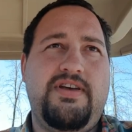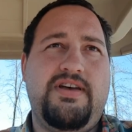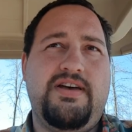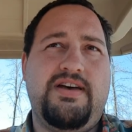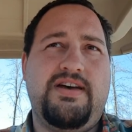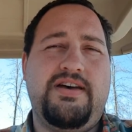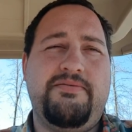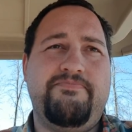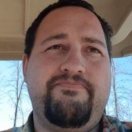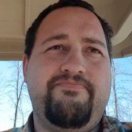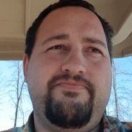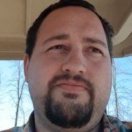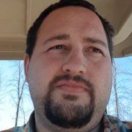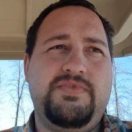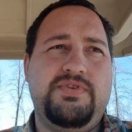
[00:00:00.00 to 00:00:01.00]

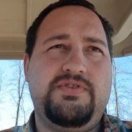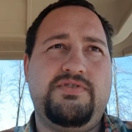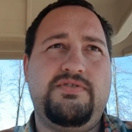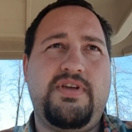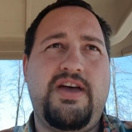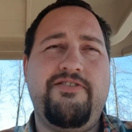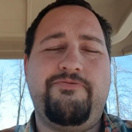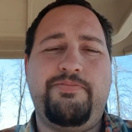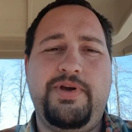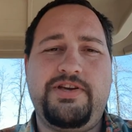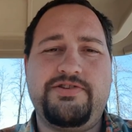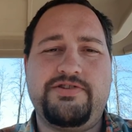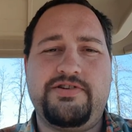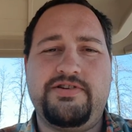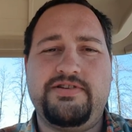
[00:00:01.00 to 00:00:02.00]
Have
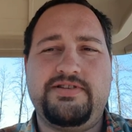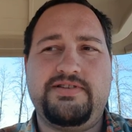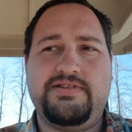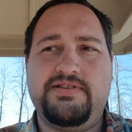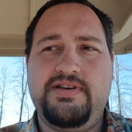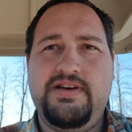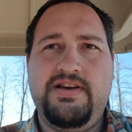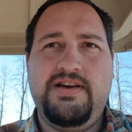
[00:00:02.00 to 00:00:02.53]
pictures.